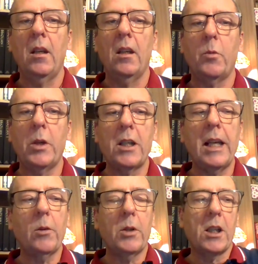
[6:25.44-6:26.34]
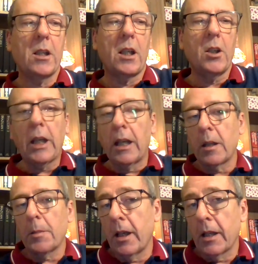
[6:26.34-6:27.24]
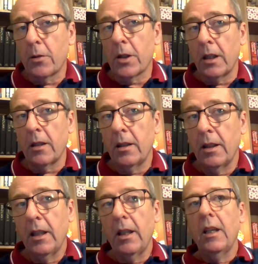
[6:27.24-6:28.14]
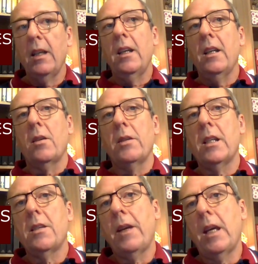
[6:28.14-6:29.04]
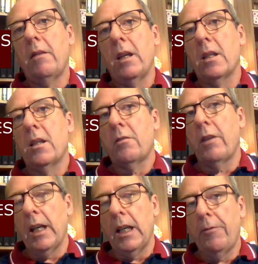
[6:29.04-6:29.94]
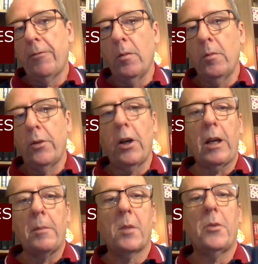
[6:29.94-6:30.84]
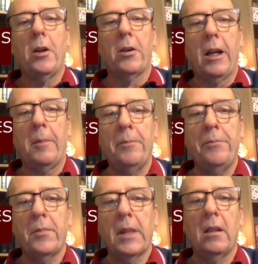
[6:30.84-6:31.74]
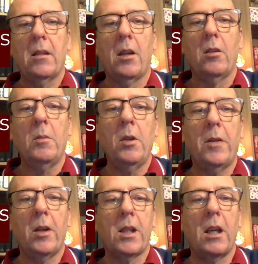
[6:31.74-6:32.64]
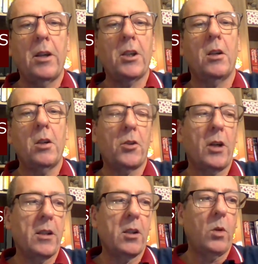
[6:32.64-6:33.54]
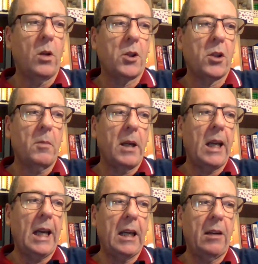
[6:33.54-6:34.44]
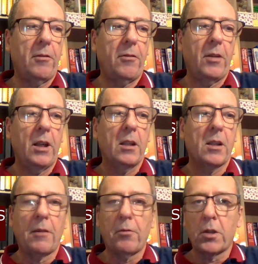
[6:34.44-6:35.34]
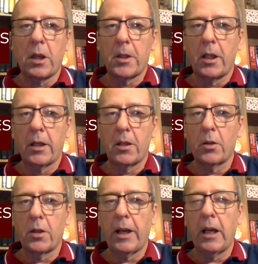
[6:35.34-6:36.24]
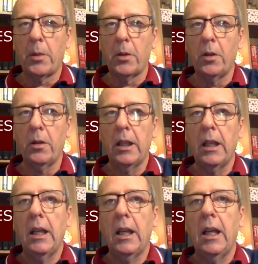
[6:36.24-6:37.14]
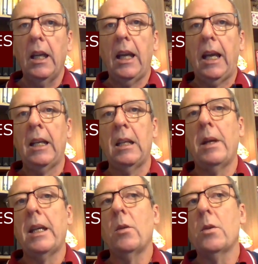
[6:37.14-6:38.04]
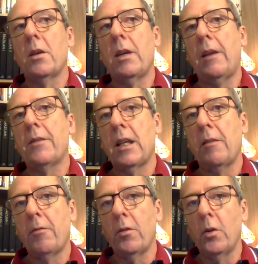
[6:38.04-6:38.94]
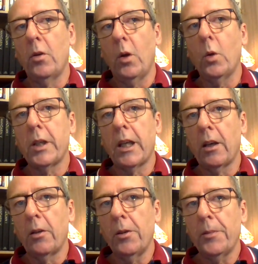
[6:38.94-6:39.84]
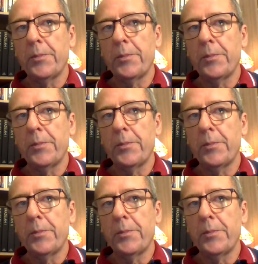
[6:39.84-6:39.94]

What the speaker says: So which languages can you get subtitles in? So this varies greatly from program to program. So the movie or TV show you're trying to watch may have several subtitles available, and it may also have several audio